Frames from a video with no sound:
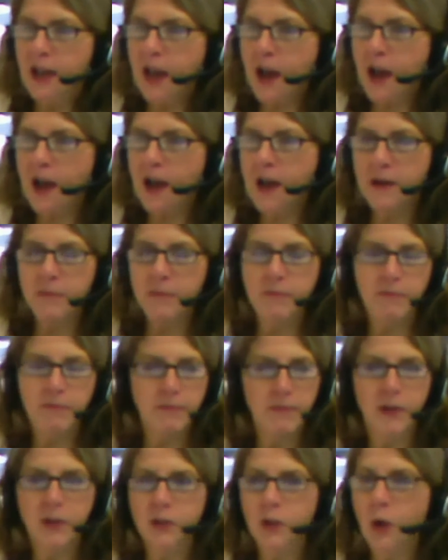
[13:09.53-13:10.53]

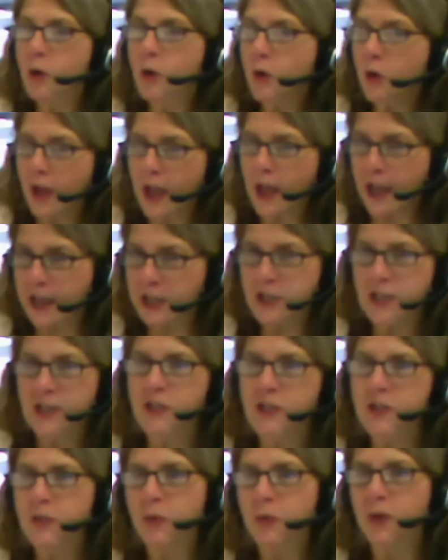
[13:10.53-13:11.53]
local
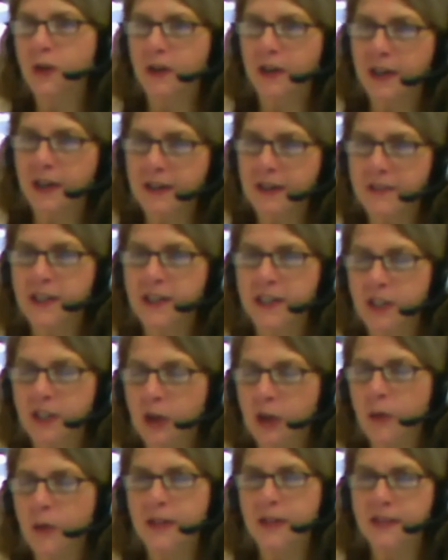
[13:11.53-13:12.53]
agents or even
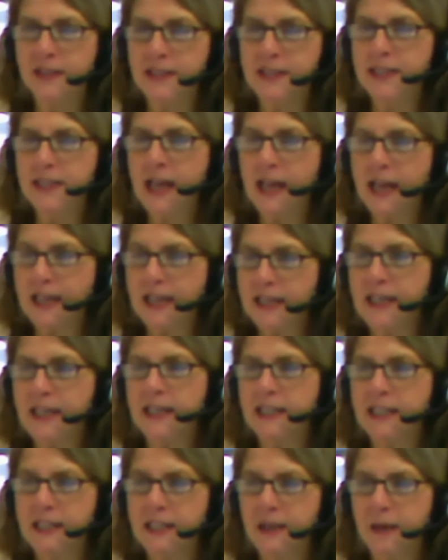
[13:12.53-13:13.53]
in the state
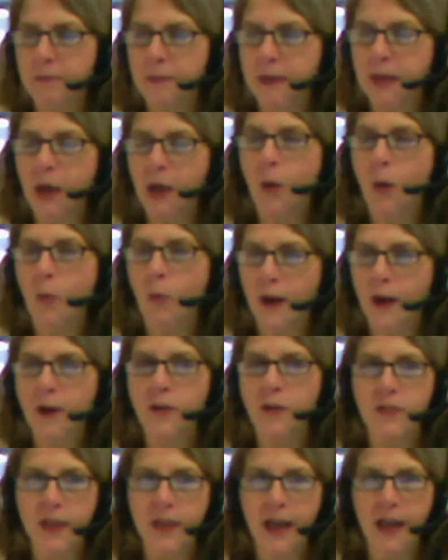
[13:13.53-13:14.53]
need to be
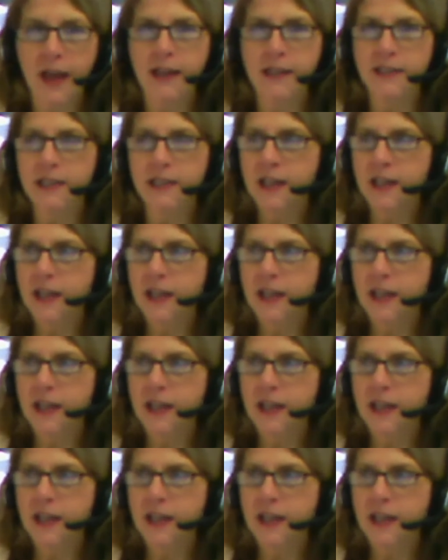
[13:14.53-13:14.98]
aware that